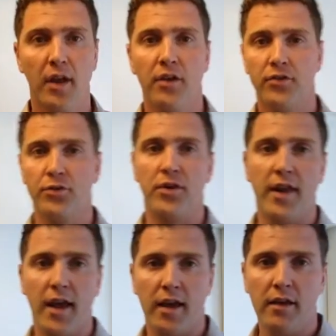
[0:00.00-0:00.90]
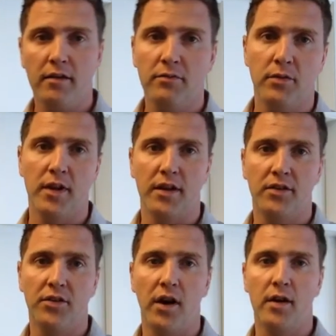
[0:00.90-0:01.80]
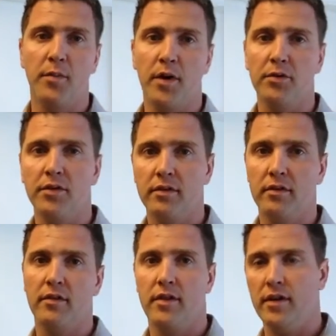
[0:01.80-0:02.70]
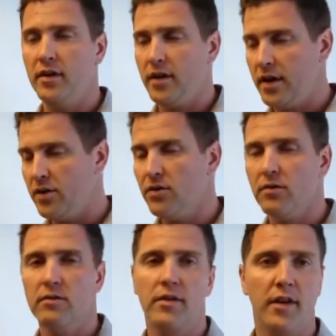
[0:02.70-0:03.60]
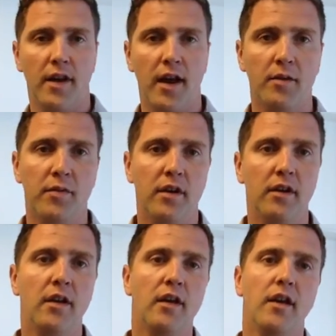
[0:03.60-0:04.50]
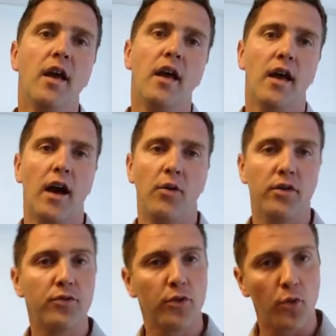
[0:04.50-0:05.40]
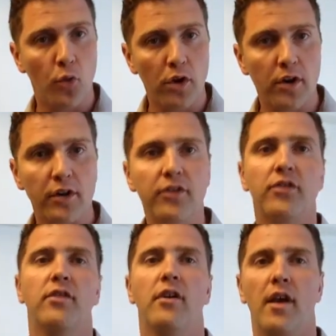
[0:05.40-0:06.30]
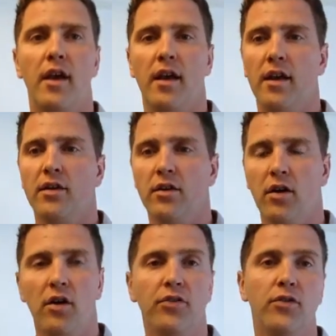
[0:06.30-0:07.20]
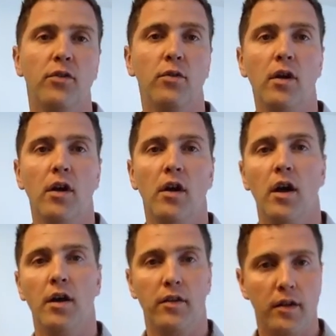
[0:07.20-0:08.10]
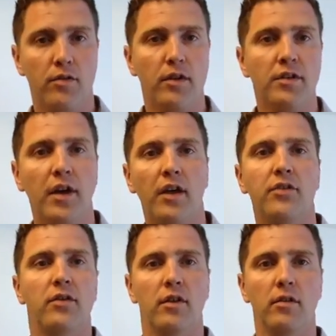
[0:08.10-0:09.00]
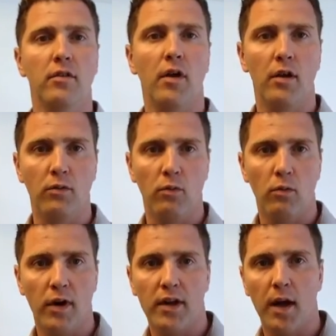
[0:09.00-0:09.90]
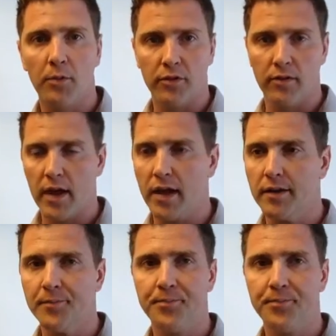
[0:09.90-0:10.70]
So today we'd like to talk about the ear, the anatomy, how it sort of works, and also the hearing test and what comes of that.